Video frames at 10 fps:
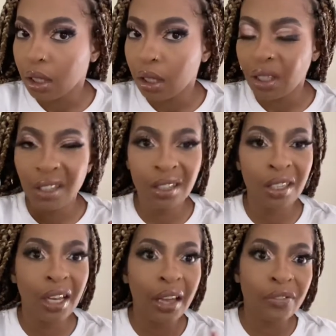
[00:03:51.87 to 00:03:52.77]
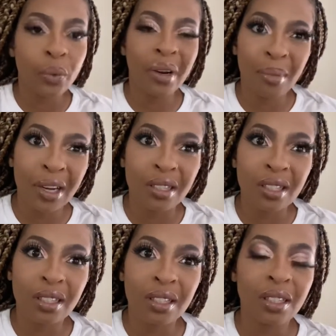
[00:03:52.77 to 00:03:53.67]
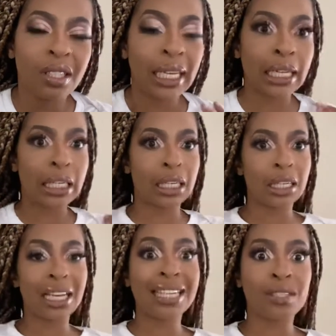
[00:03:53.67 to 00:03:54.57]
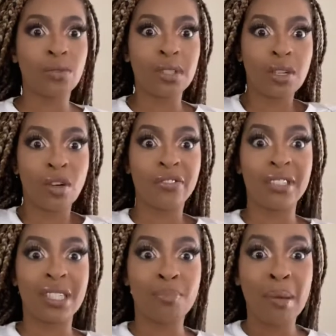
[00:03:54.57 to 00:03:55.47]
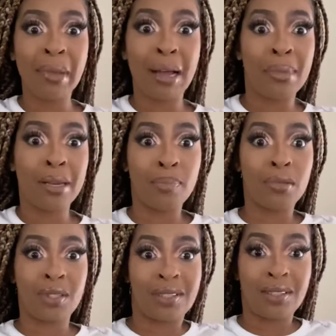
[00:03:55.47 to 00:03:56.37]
I have to wear a mask. Like, yes, Oguti COVID is bumping a money pulls.